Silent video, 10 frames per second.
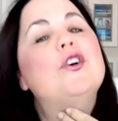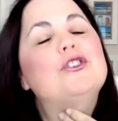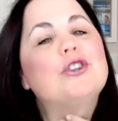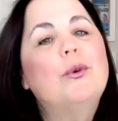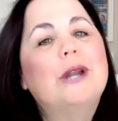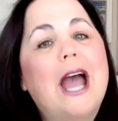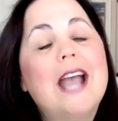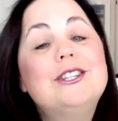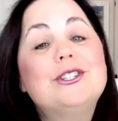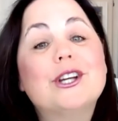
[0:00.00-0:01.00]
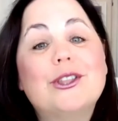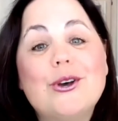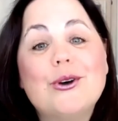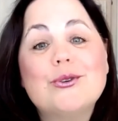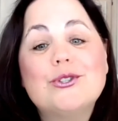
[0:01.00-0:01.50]
So when I took
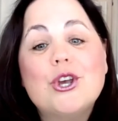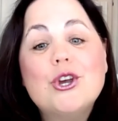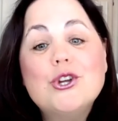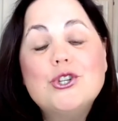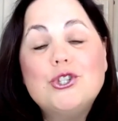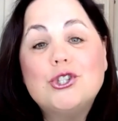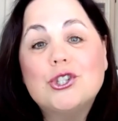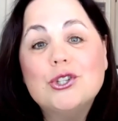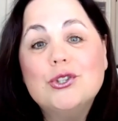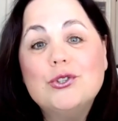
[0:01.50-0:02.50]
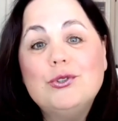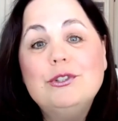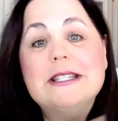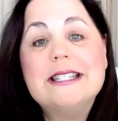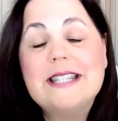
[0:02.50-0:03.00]
those
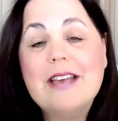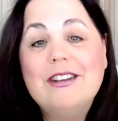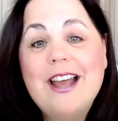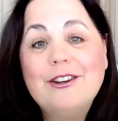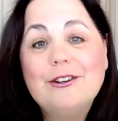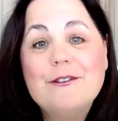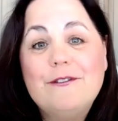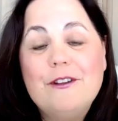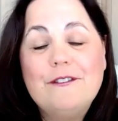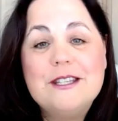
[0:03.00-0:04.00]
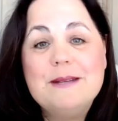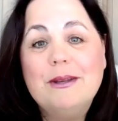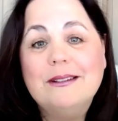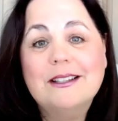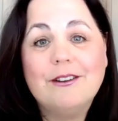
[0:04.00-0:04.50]
two 750
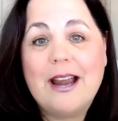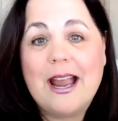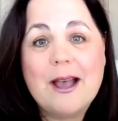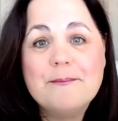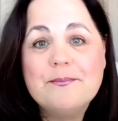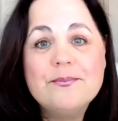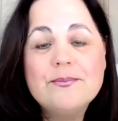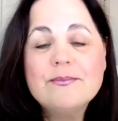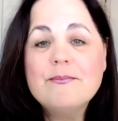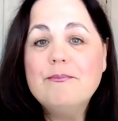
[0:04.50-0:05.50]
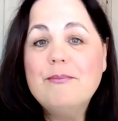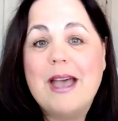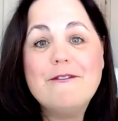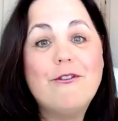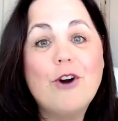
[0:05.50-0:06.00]
milligram
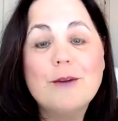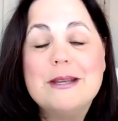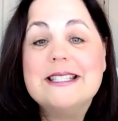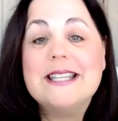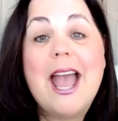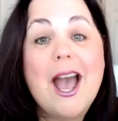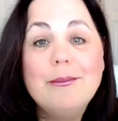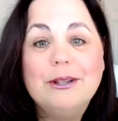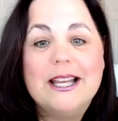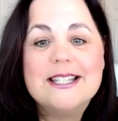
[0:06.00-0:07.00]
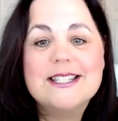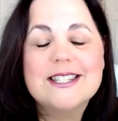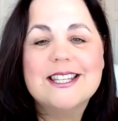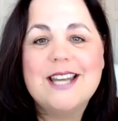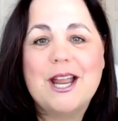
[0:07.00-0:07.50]
metformin
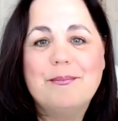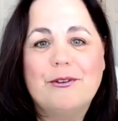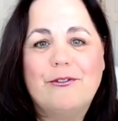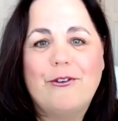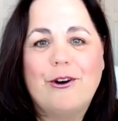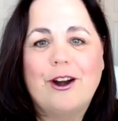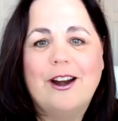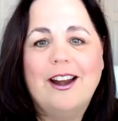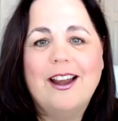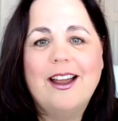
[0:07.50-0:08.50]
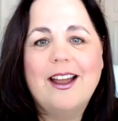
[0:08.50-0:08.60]
tablets the night before,